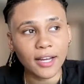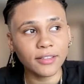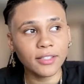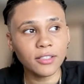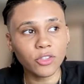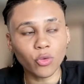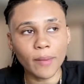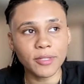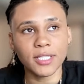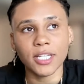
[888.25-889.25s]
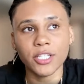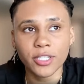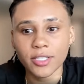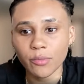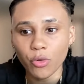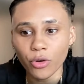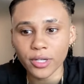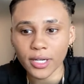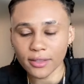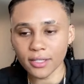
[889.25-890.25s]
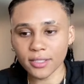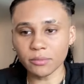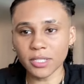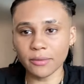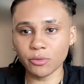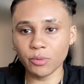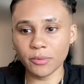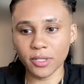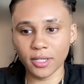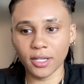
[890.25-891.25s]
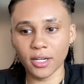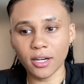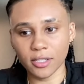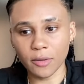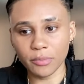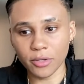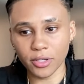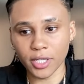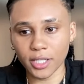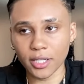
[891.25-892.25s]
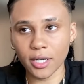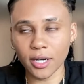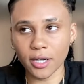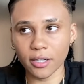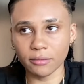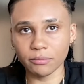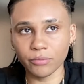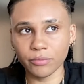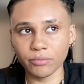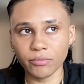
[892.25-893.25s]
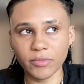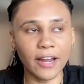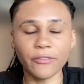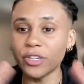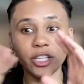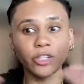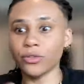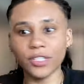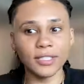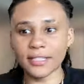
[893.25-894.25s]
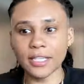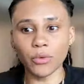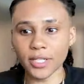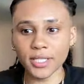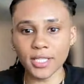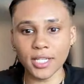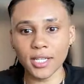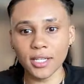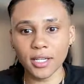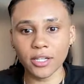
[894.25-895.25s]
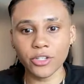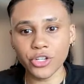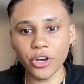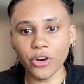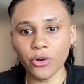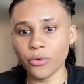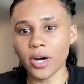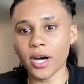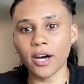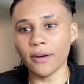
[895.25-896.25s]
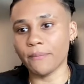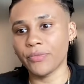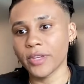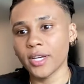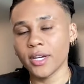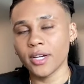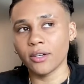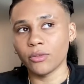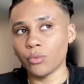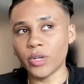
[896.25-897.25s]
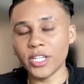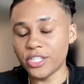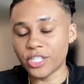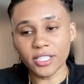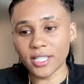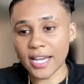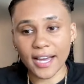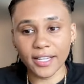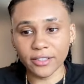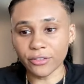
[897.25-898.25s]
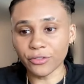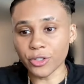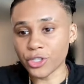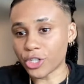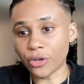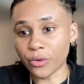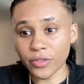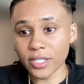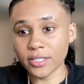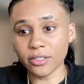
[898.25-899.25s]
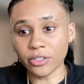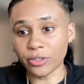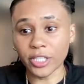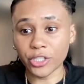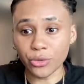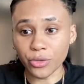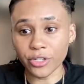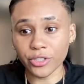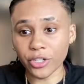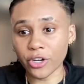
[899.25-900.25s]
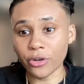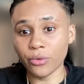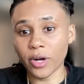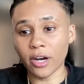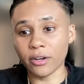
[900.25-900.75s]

I think the representation is important. I think sometimes people can get hung up on every little thing that they want to see in a show. we just had the first show of this literally 2 years ago